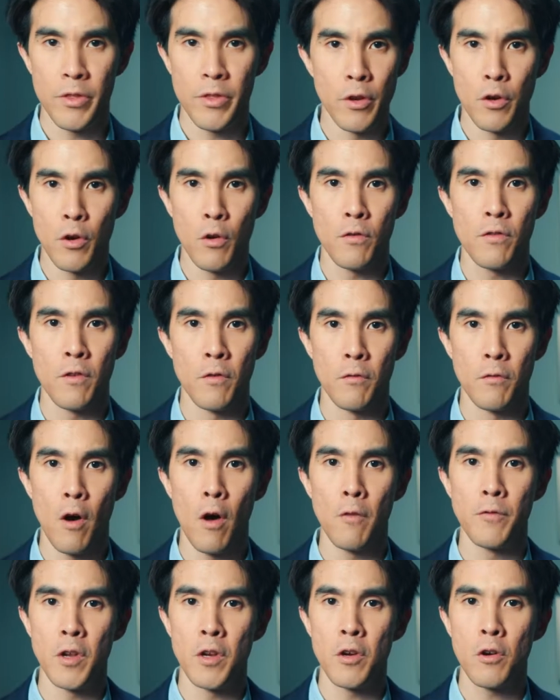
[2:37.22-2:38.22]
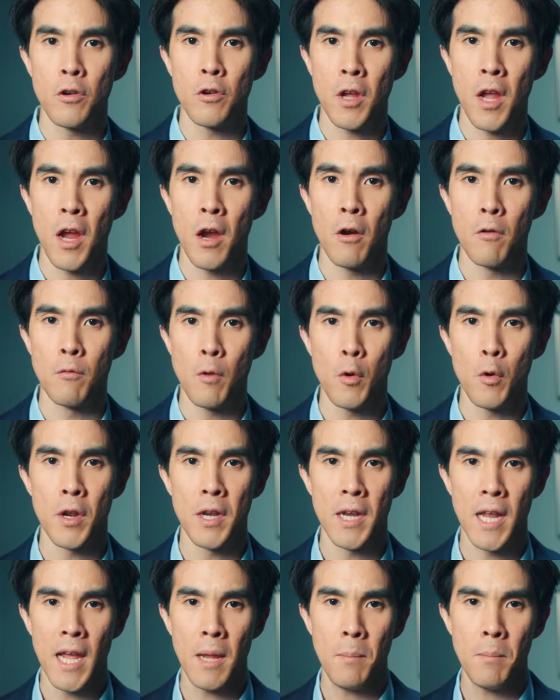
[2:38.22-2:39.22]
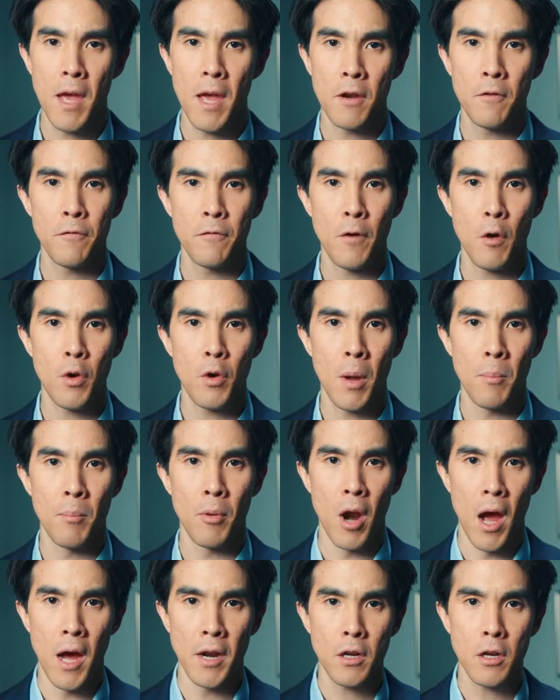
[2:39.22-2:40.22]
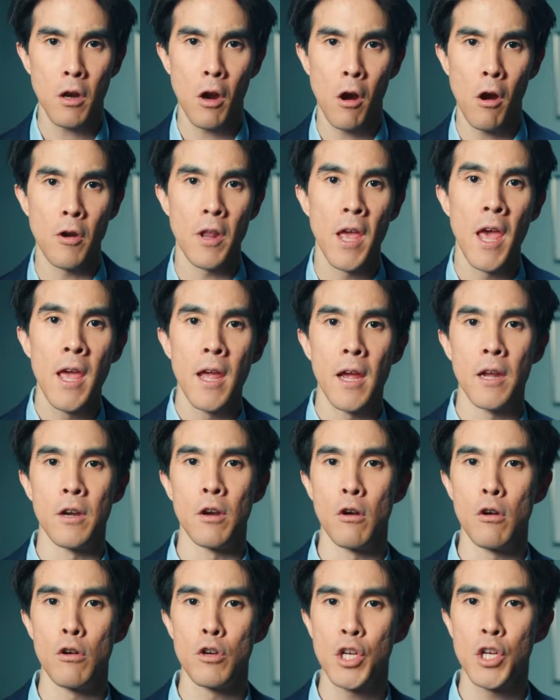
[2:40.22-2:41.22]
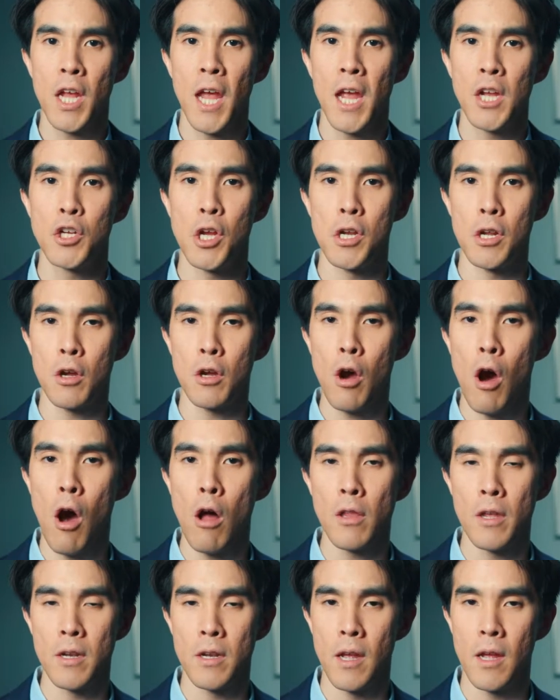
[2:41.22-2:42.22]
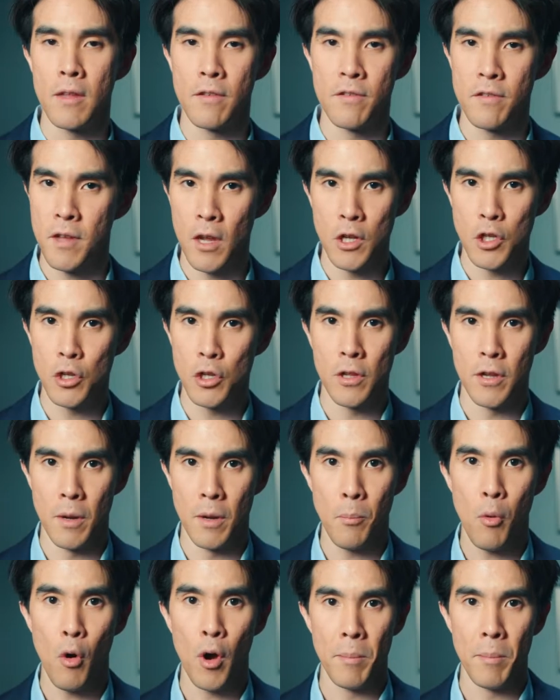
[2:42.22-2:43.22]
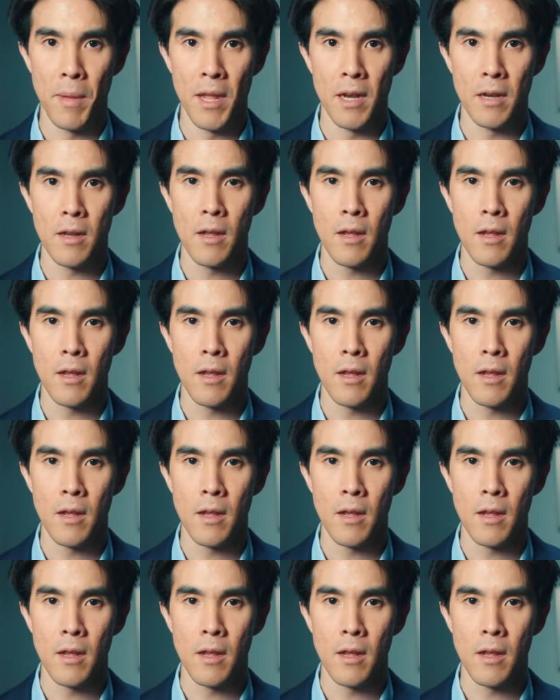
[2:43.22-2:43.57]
the nurse involved in her care wrote a name and a phone number on a card and urged KJ to call it and schedule an appointment.